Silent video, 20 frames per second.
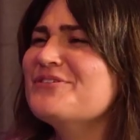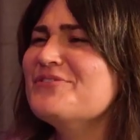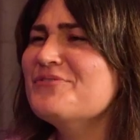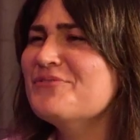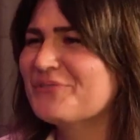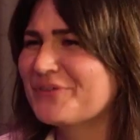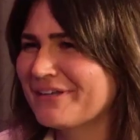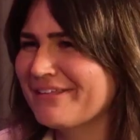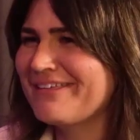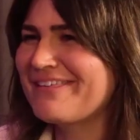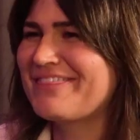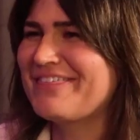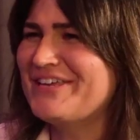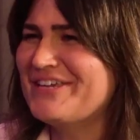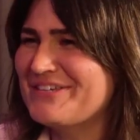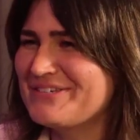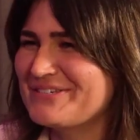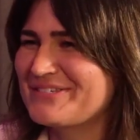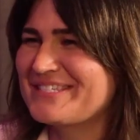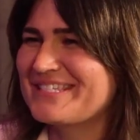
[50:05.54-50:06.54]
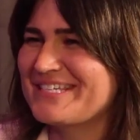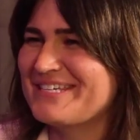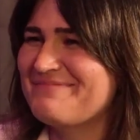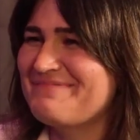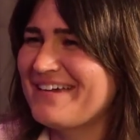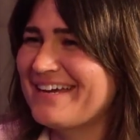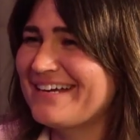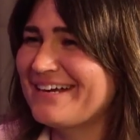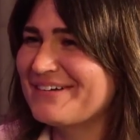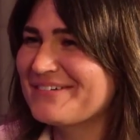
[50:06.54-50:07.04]
do you really think you
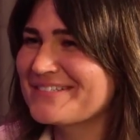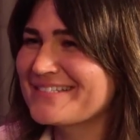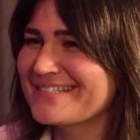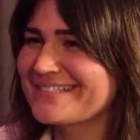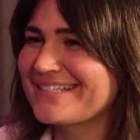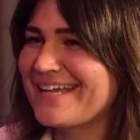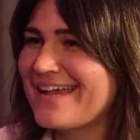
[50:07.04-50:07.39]
sleep 8 hours a